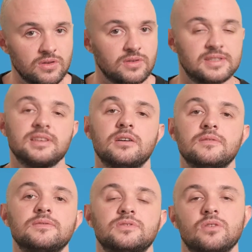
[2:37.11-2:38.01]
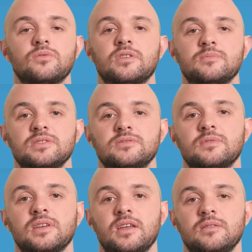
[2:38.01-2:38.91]
yourself don't want to be
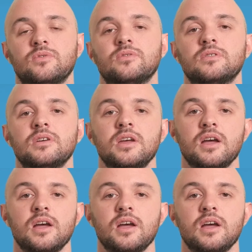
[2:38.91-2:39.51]
doing anymore.